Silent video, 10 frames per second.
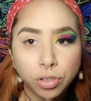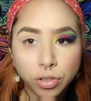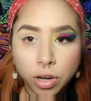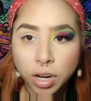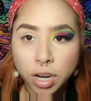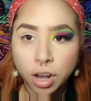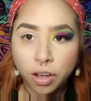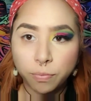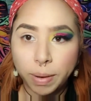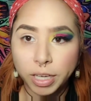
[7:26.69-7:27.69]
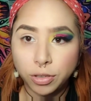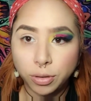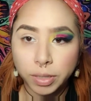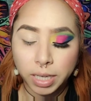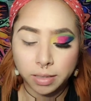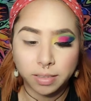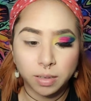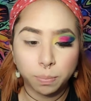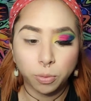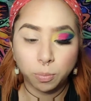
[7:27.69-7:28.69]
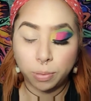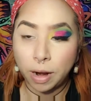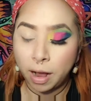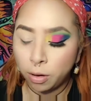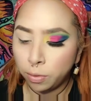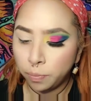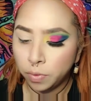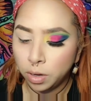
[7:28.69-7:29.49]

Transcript: starting off by doing a simple brow